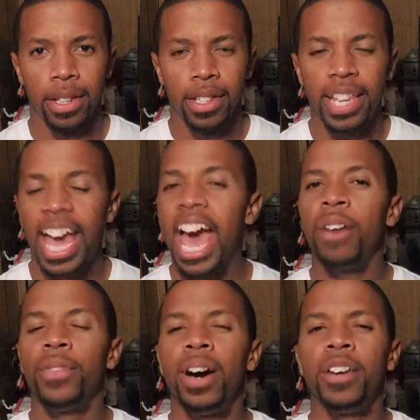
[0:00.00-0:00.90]
to
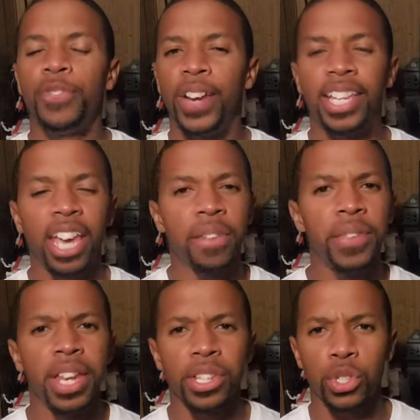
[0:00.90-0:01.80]
have
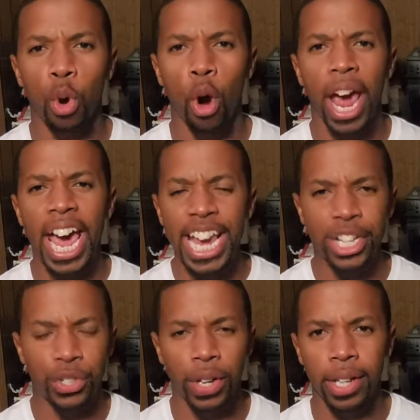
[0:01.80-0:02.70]
unforgiveness or
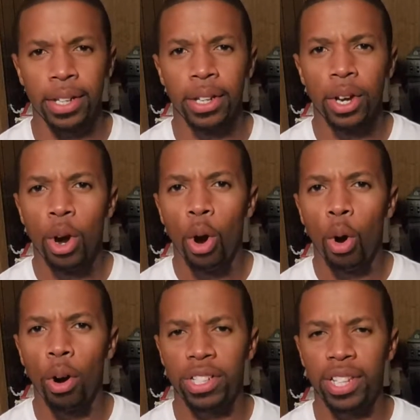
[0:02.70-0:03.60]
hatred
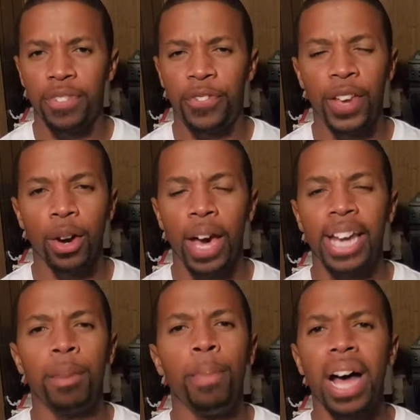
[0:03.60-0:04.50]
or to feel
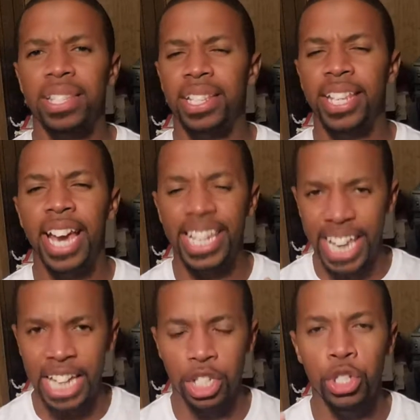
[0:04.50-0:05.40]
animosity
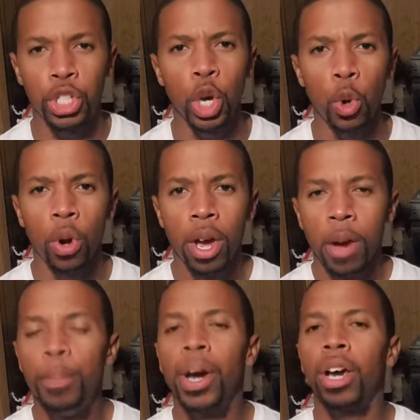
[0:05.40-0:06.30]
against you
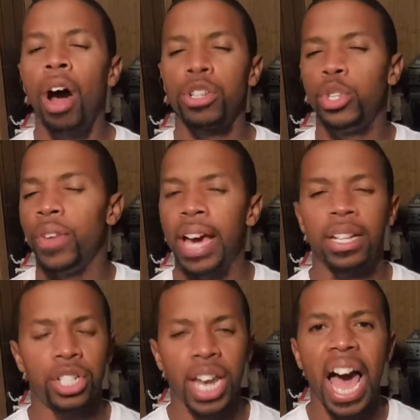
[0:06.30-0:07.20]
because you had a
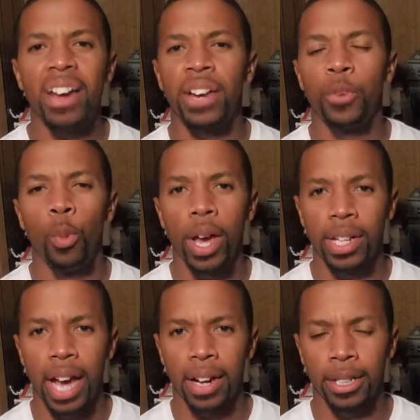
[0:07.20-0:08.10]
child out of
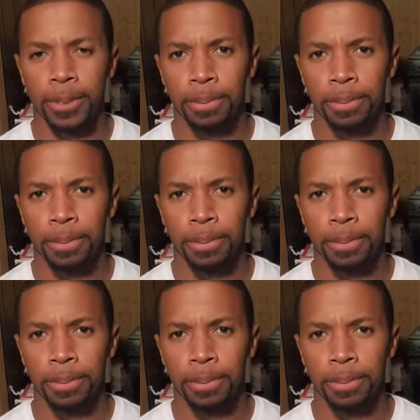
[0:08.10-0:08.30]
wedlock.